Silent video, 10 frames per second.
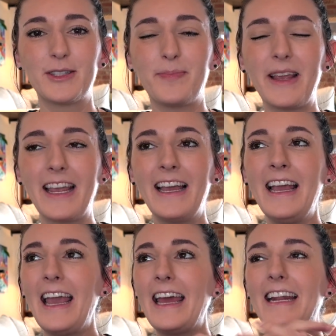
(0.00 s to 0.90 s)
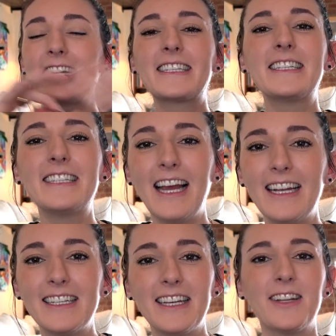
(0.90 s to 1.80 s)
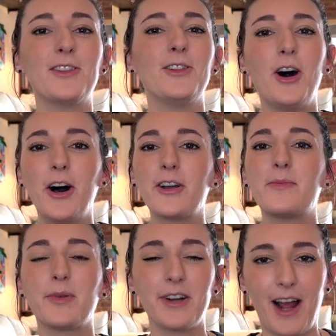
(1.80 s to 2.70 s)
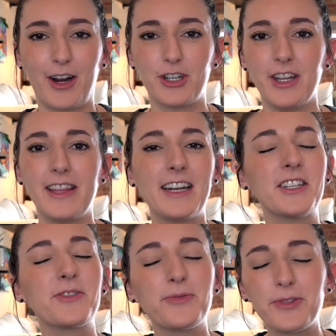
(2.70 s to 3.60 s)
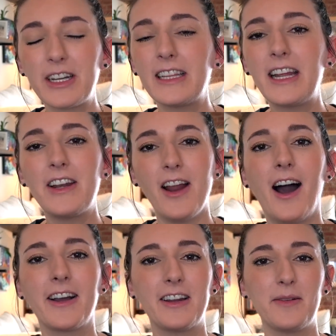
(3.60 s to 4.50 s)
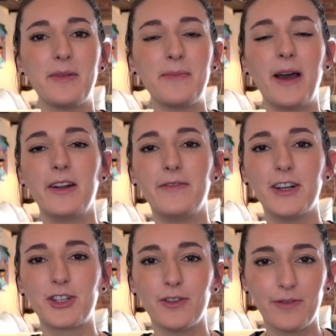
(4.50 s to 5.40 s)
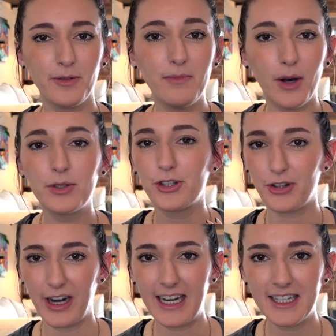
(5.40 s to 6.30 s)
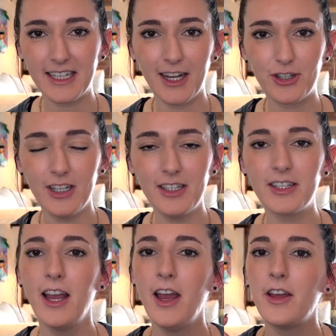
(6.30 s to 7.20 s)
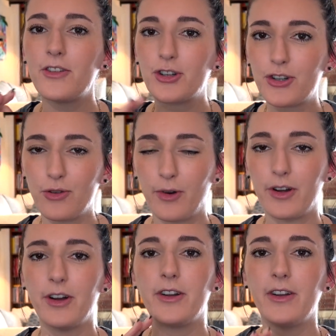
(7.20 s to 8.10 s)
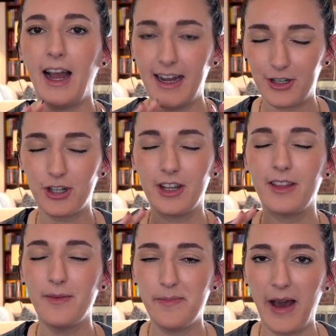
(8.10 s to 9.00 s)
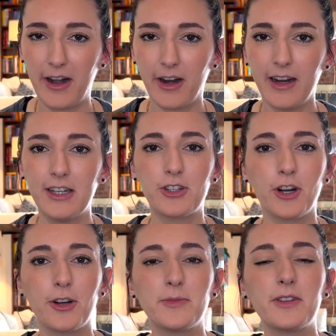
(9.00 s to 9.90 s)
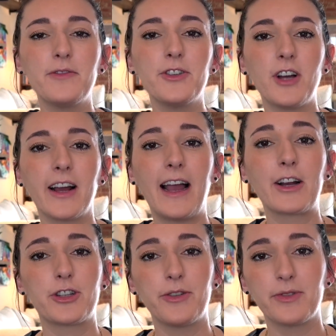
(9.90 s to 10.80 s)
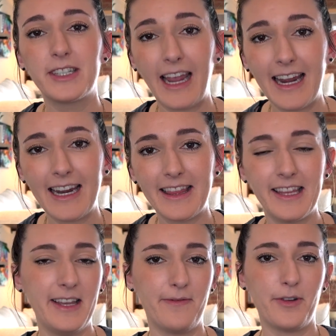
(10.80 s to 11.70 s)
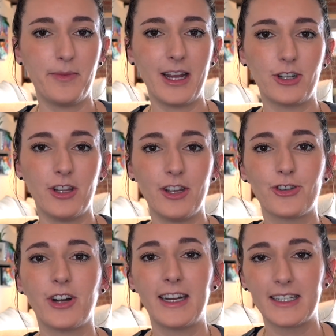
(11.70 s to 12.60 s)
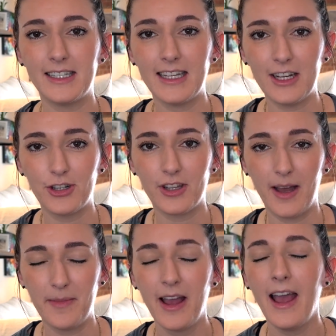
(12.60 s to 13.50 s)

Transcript: be an extended long production. That is really not going to be beneficial for most training sessions. The shorter, actually, the better in terms of your dog actually retaining the information that you're trying to teach them.